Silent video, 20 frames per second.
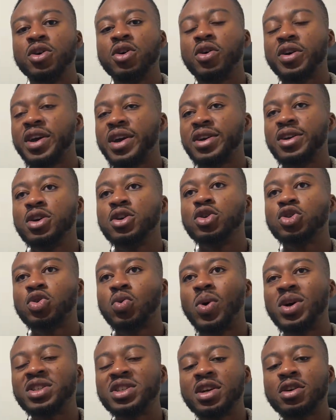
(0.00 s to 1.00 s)
Okay, so
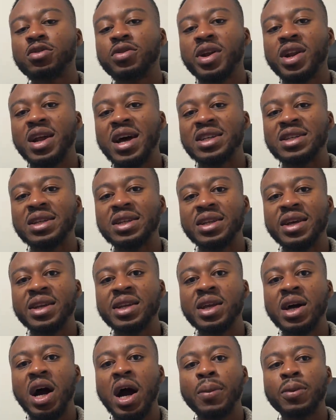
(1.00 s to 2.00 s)
once they're created as a lead
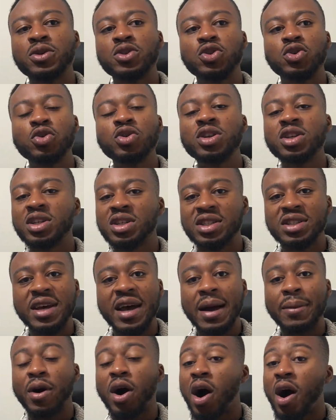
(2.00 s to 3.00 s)
in the opportunities tab,